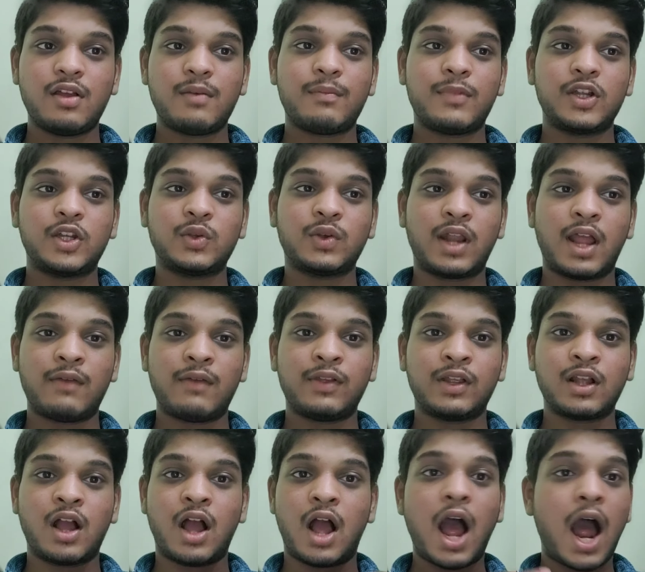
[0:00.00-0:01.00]
but you are
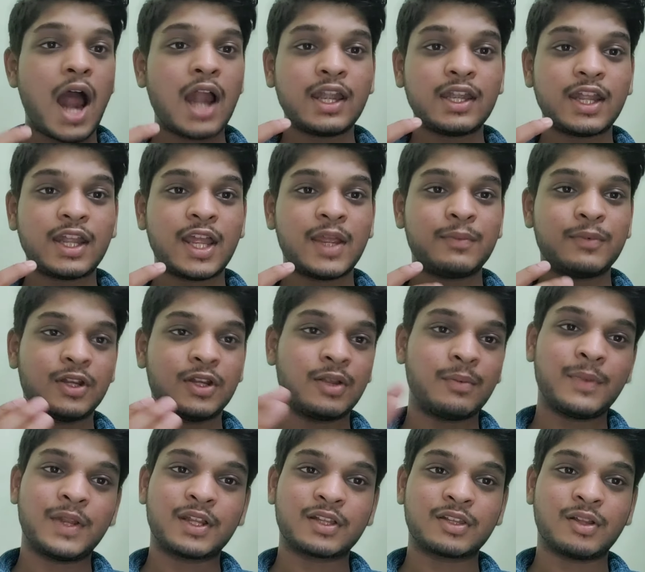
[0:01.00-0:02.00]
having a hard time
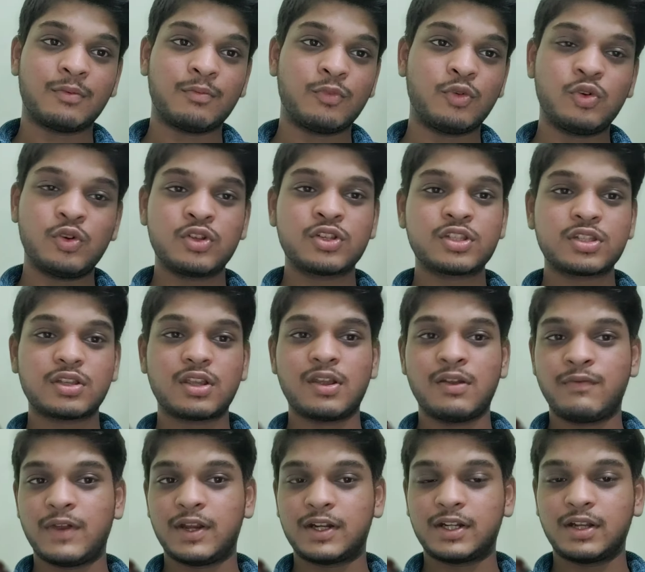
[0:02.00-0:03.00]
determining the most
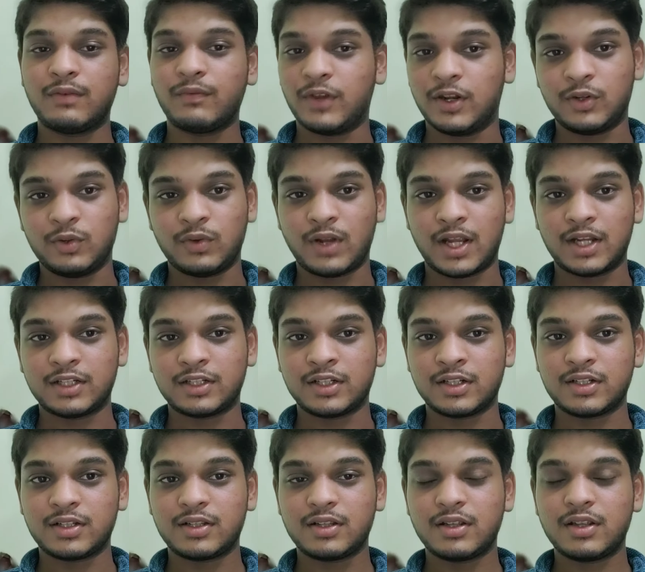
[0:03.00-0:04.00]
effective way to write it.
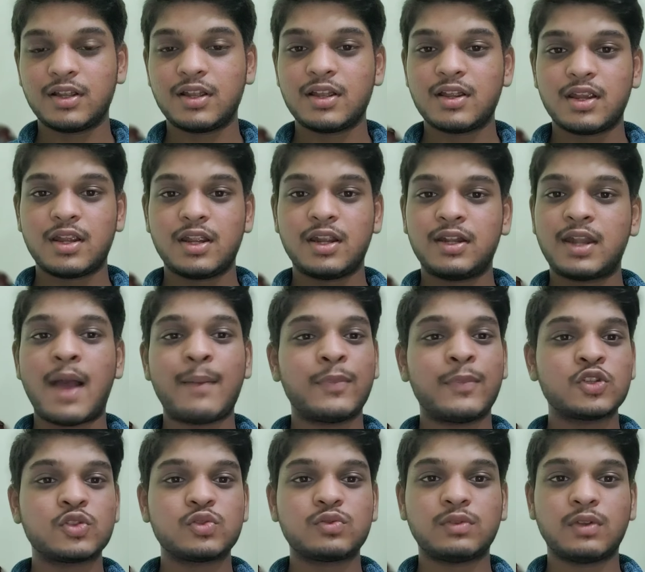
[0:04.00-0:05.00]
It
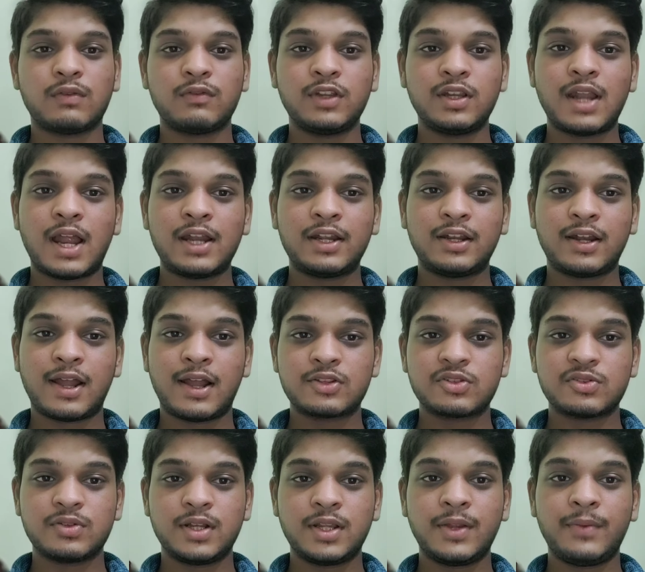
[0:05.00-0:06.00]
happens to every writer
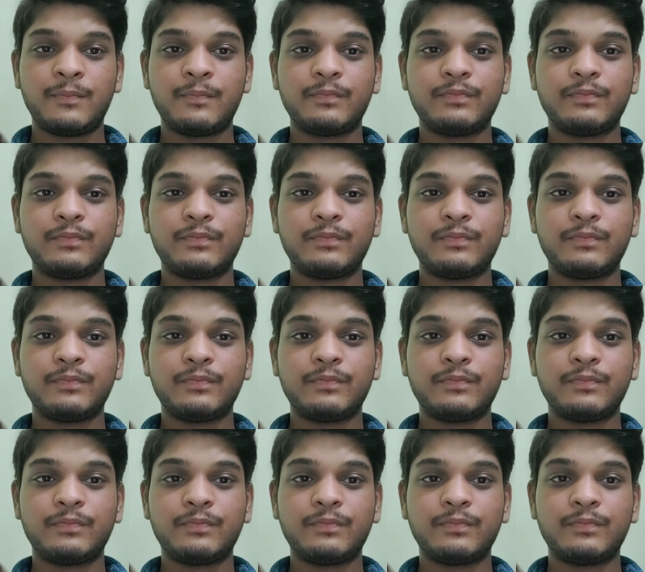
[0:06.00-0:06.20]
actually,